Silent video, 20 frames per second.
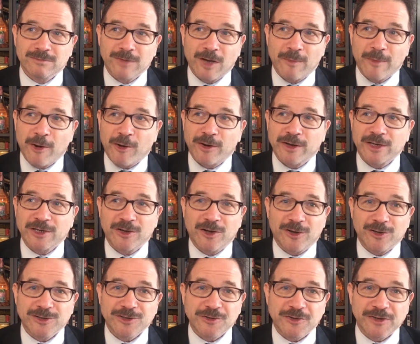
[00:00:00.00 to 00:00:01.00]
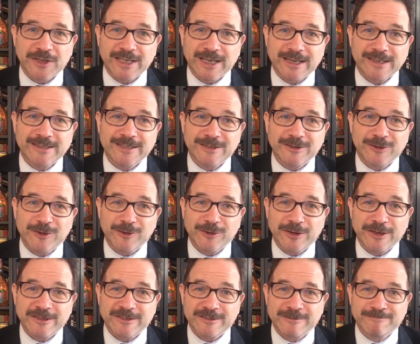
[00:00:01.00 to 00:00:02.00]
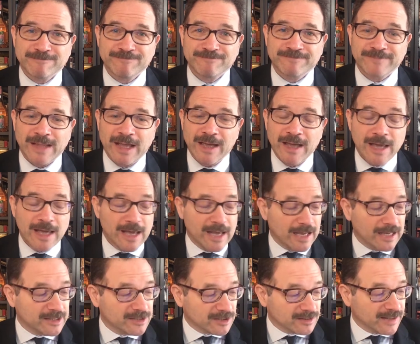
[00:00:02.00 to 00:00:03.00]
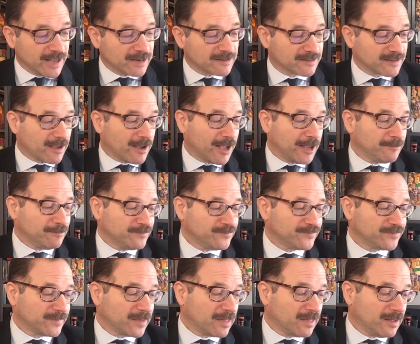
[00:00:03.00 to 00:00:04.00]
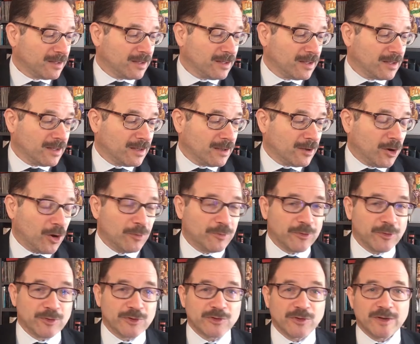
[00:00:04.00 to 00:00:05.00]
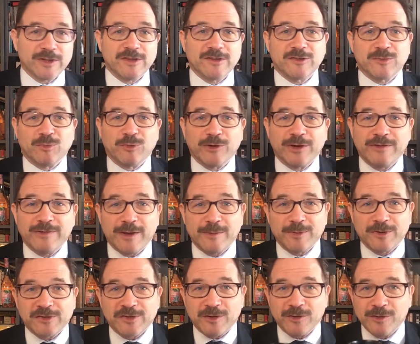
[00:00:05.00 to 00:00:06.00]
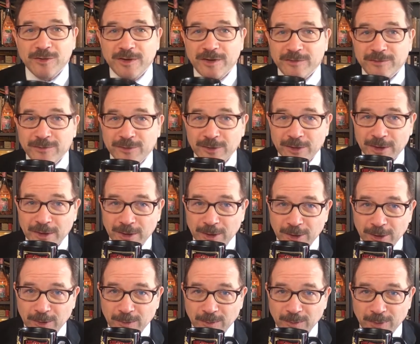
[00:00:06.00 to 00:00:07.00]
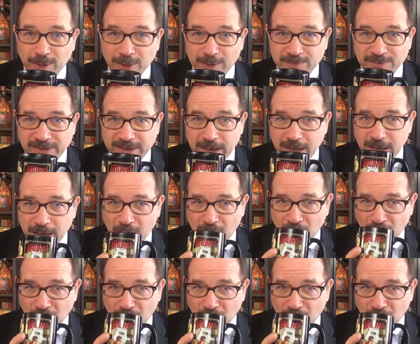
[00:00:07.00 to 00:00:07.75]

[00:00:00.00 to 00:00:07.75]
American culture in the 1930s. Until next time, hope you enjoyed this brief episode of Pulp Today.